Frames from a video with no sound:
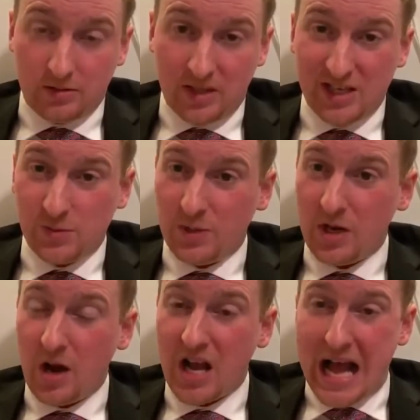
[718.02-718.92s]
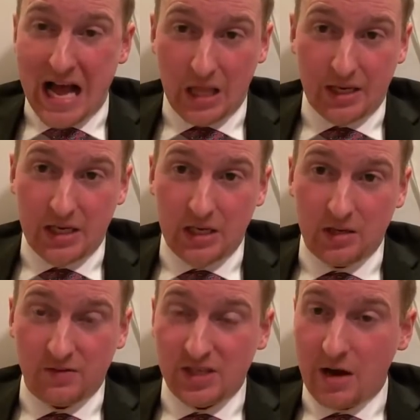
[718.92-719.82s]
that has been a colony
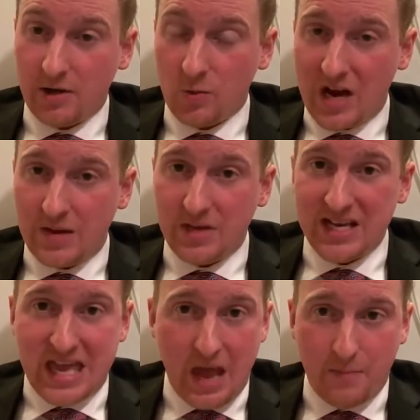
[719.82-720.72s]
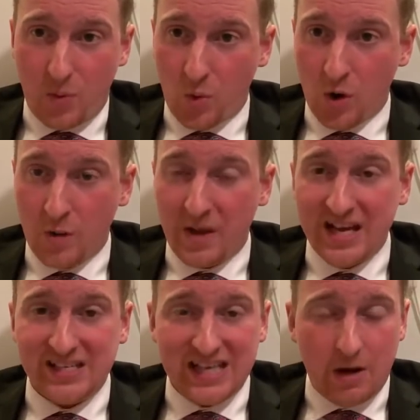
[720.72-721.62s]
of saudi arabia kept poor
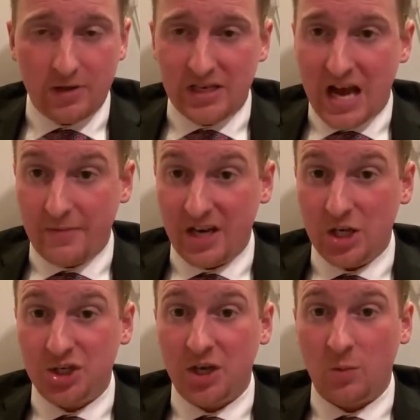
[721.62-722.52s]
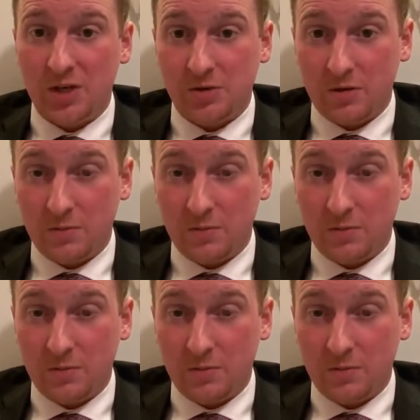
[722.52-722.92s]
by saudi domination and western